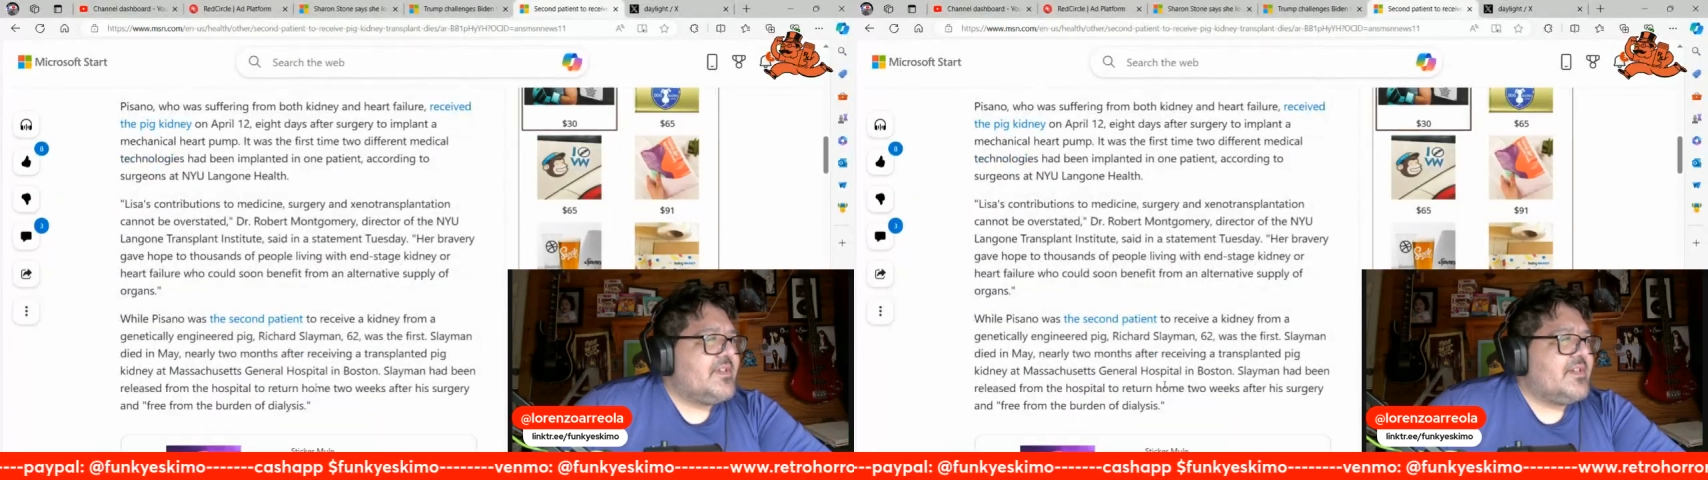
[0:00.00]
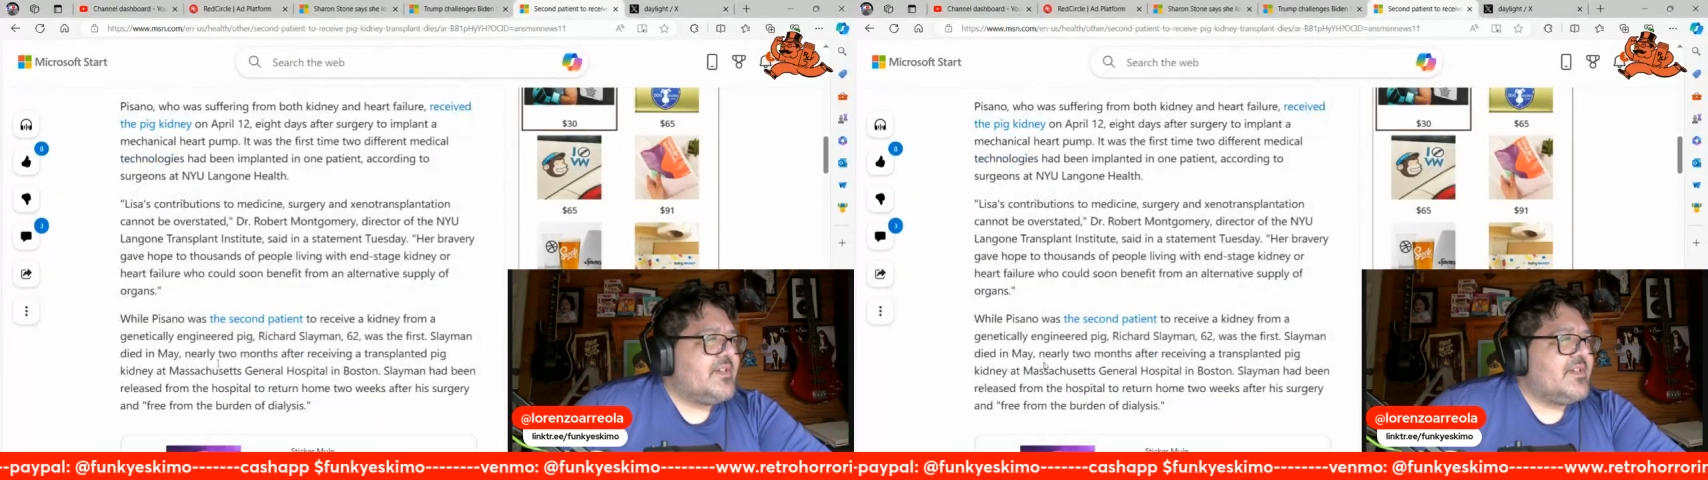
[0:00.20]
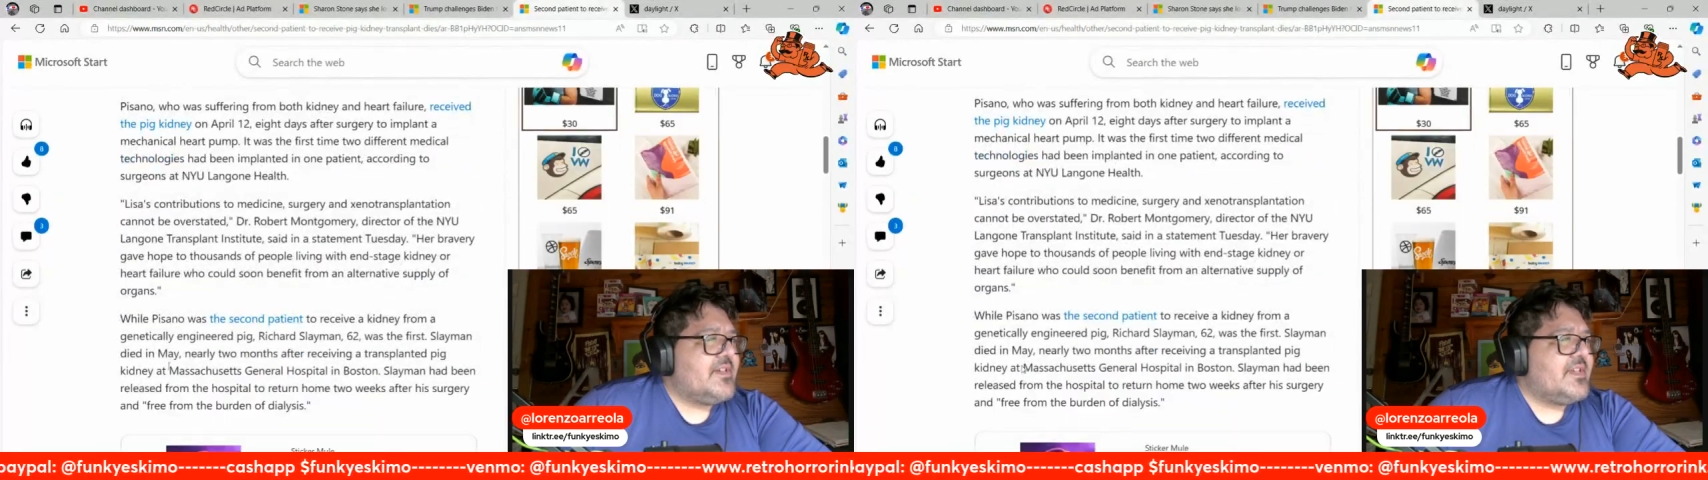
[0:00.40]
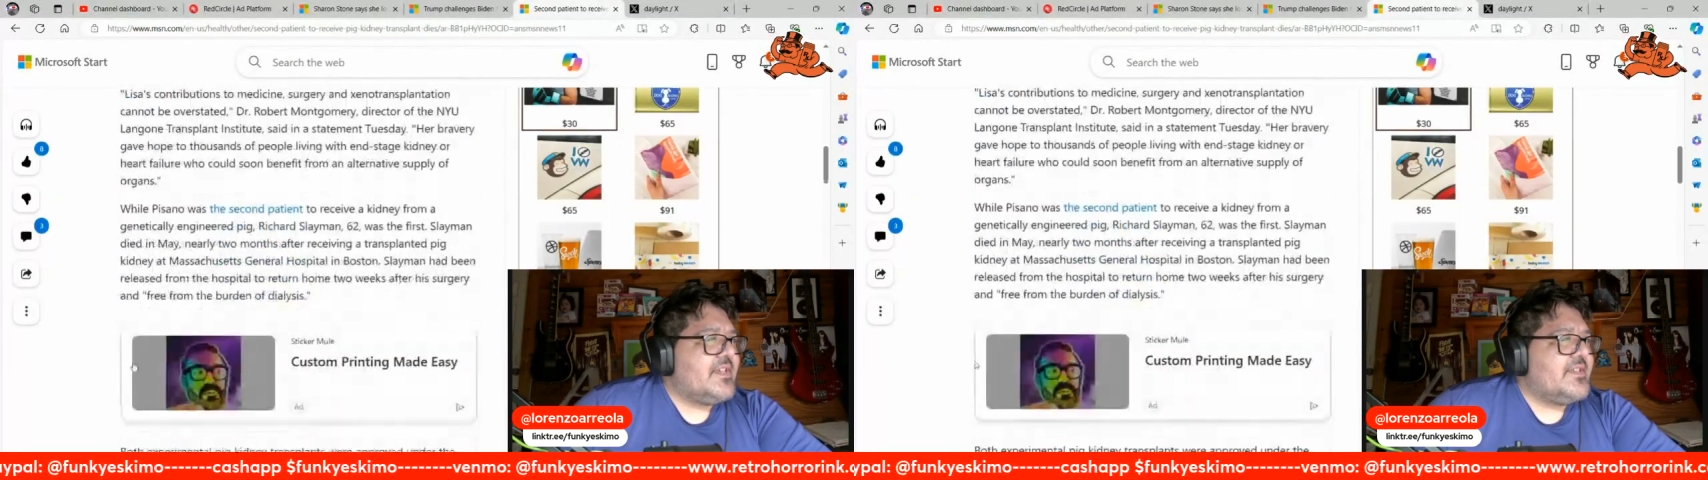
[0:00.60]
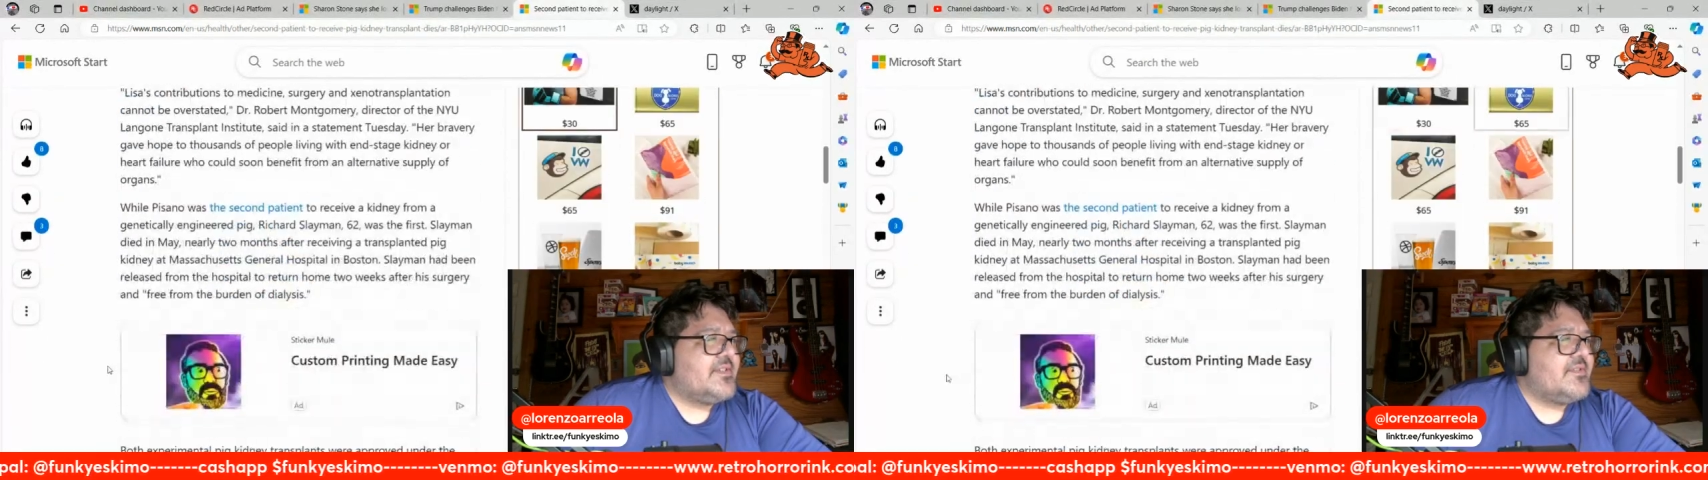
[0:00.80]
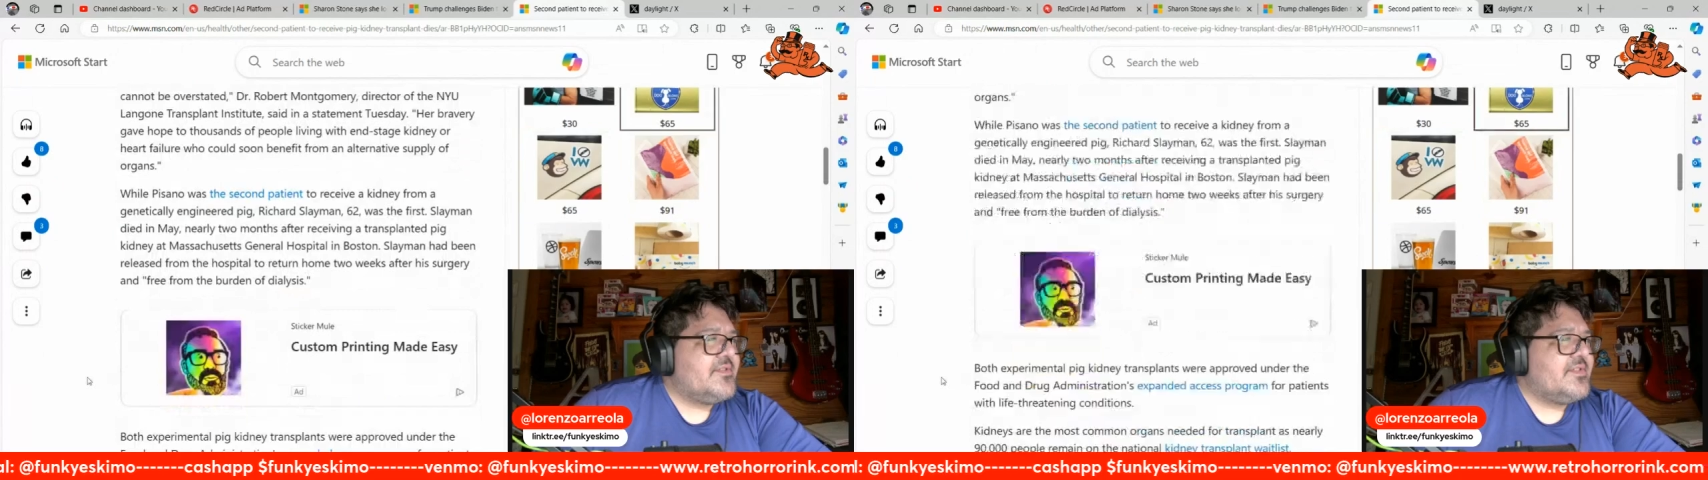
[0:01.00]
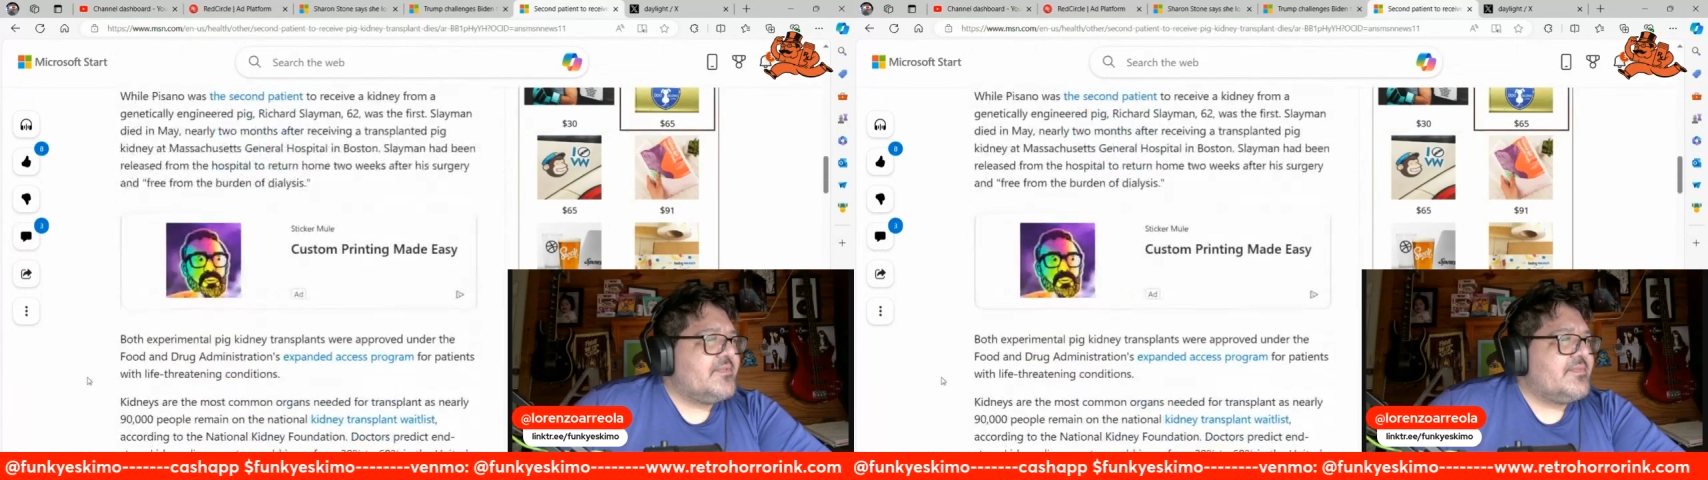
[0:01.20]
I guess you should just